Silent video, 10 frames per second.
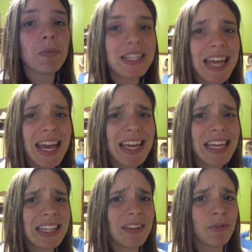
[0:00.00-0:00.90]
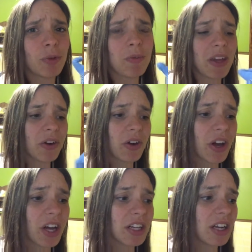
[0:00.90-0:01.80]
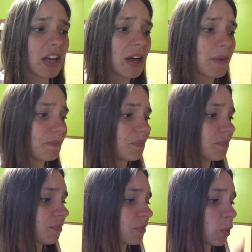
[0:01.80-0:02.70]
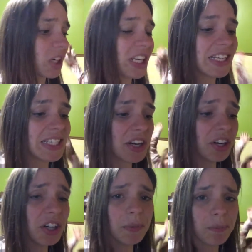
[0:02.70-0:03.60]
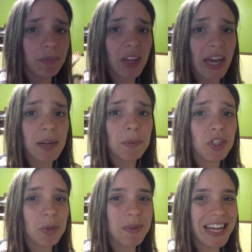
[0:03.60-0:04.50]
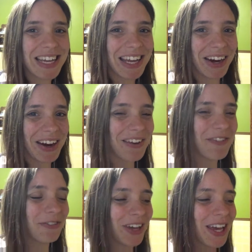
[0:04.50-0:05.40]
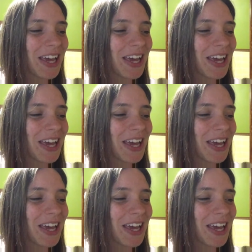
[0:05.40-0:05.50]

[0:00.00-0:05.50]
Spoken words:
my day. And then from there on, we're gonna eat dinner. The animals are gonna be taken care of.